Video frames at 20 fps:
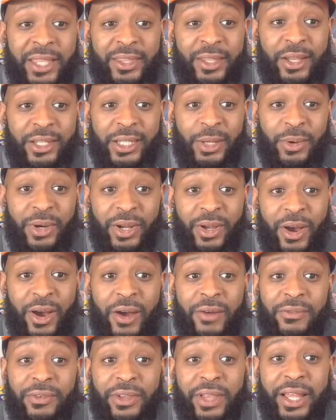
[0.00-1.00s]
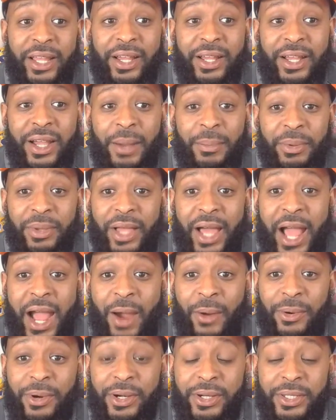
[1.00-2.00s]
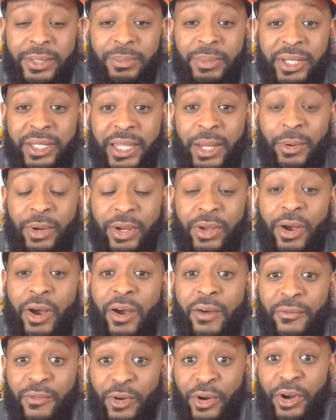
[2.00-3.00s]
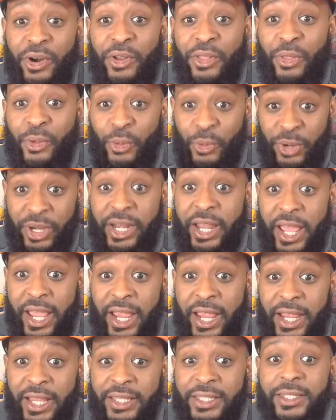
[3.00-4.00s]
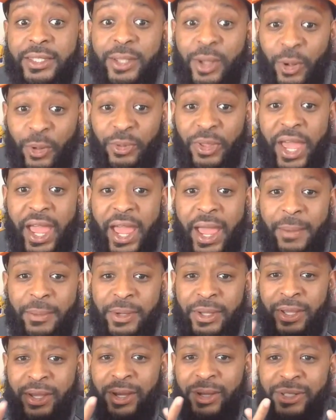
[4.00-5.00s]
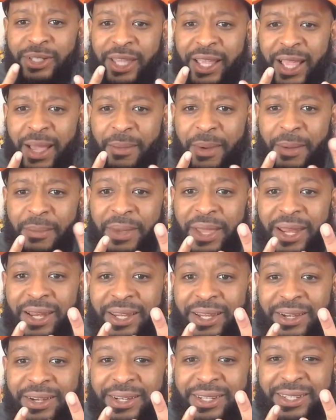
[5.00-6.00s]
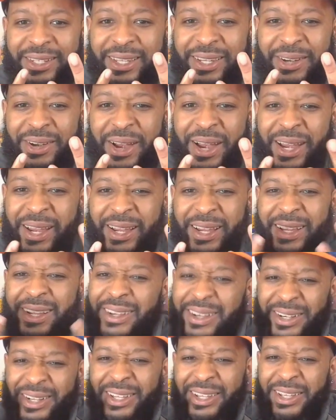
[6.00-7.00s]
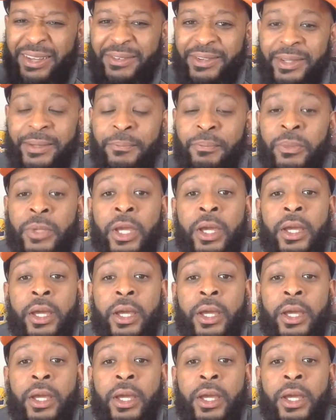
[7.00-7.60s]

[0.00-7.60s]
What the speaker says: They thought they were gone for like a couple of hours, but they were gone for 3 days. So that happened. Check out my manicure. Isn't it great? I love it.